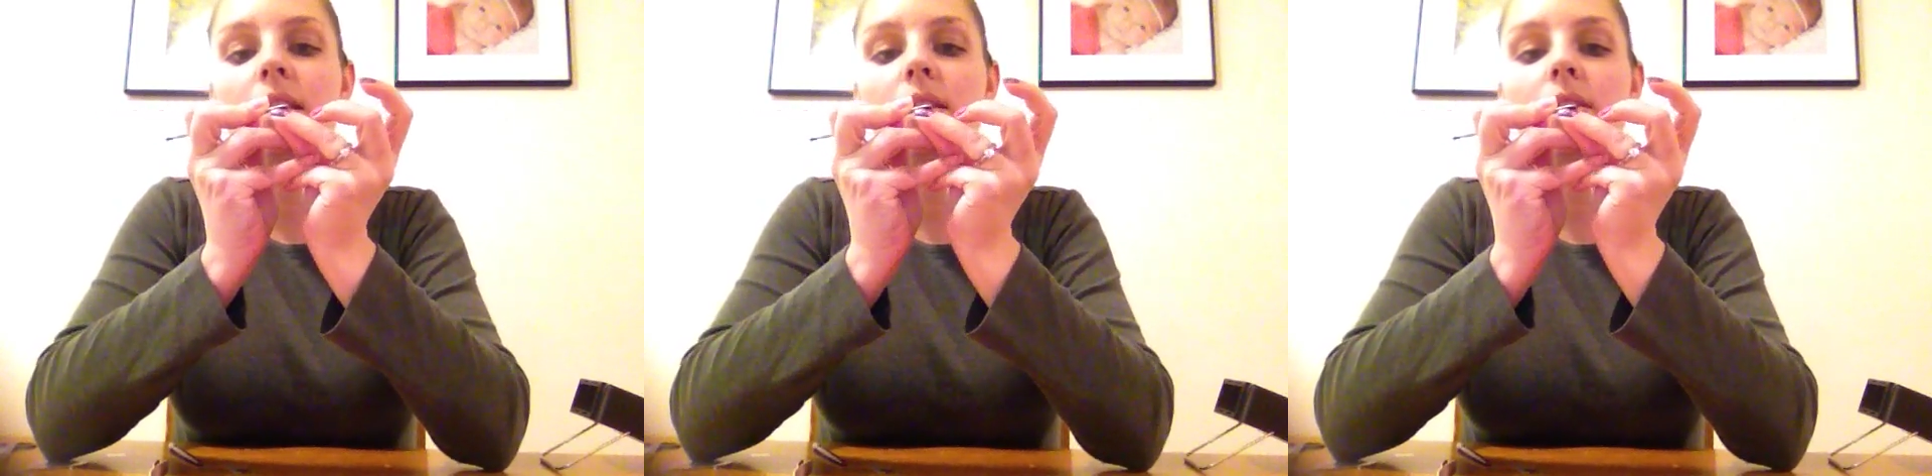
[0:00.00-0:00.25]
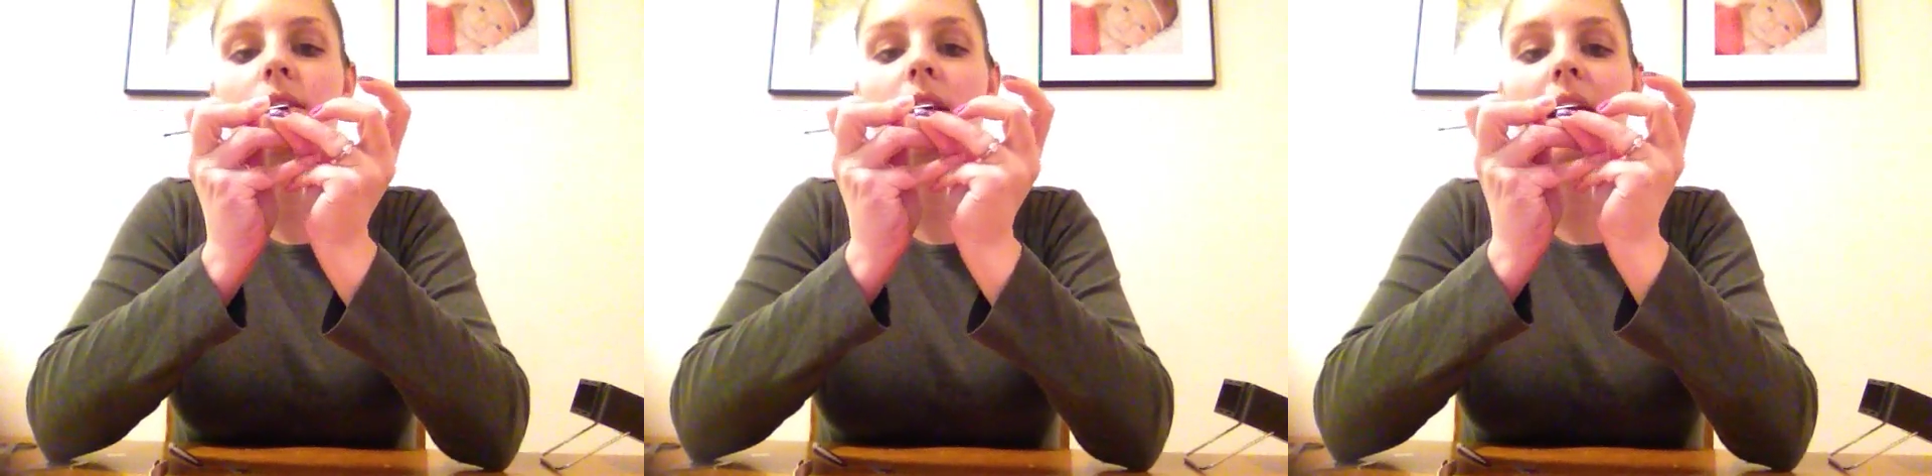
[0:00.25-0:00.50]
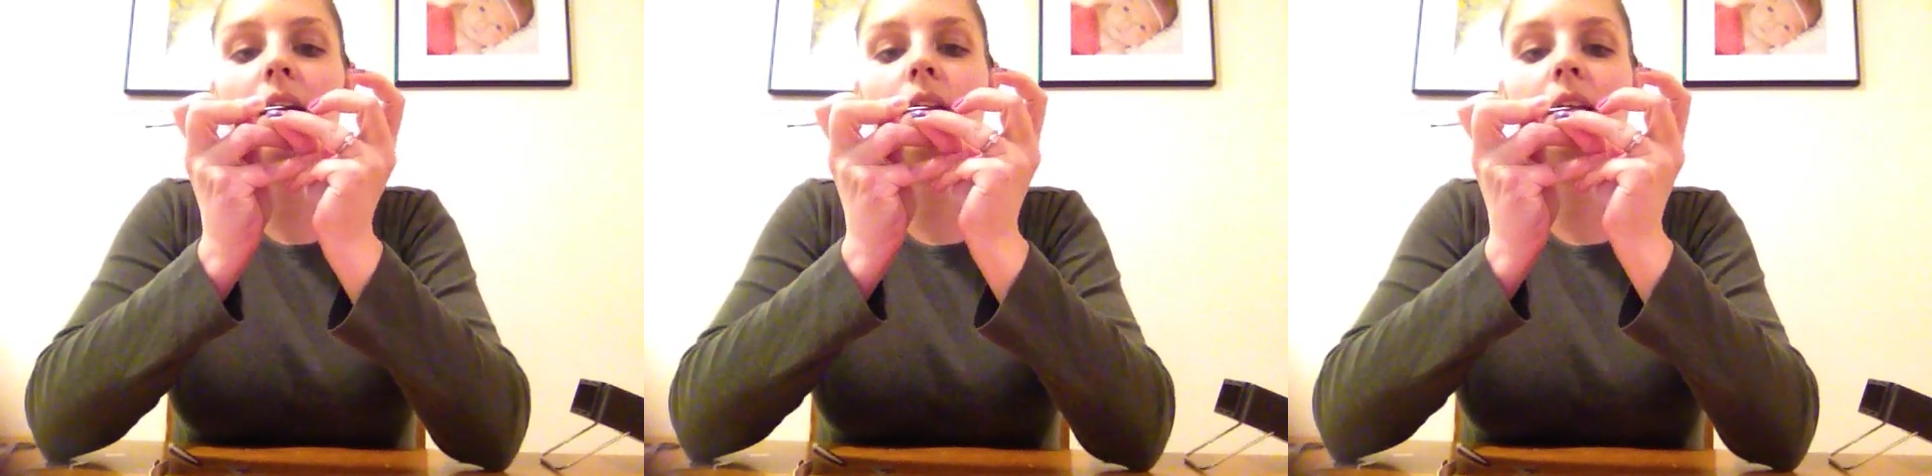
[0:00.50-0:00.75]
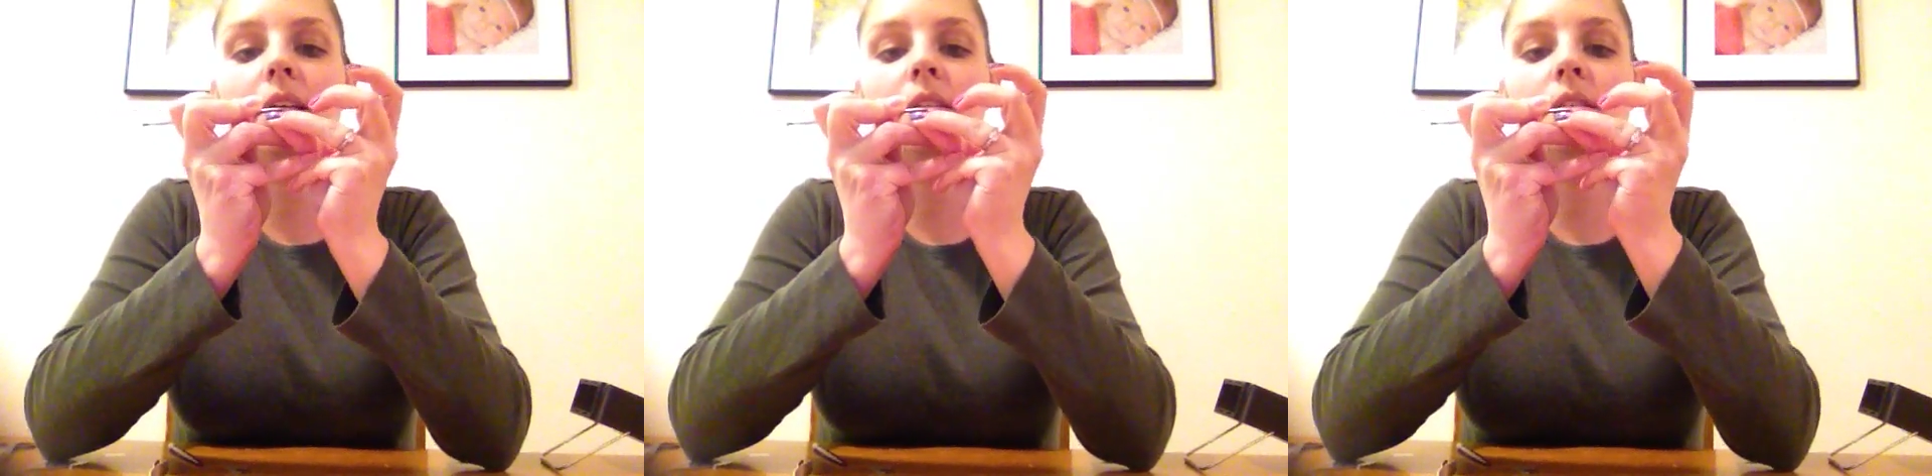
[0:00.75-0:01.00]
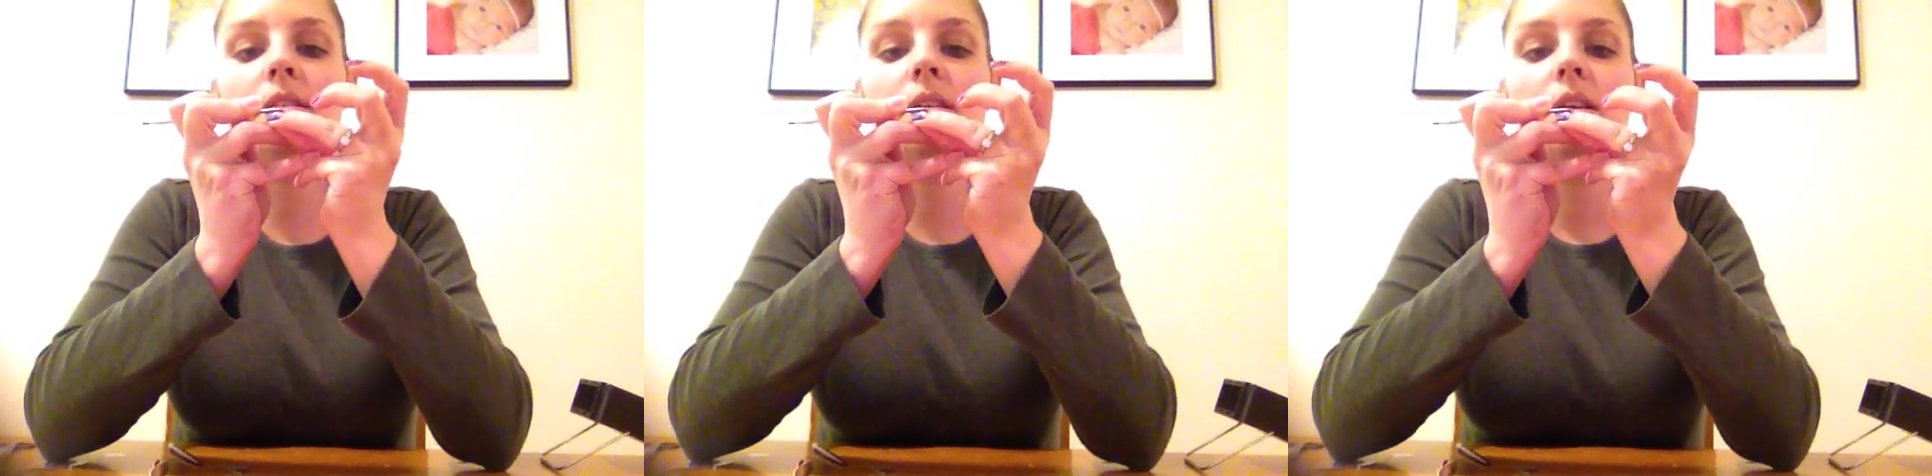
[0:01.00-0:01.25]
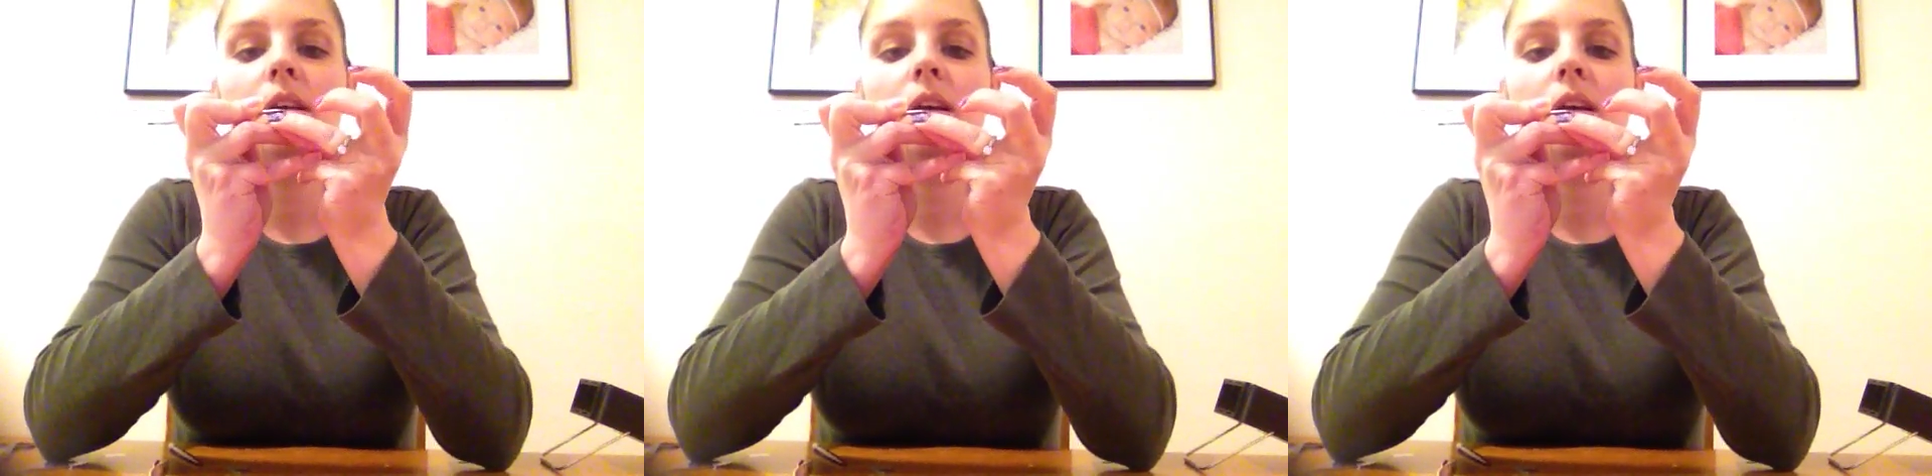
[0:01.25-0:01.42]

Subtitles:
the nail is,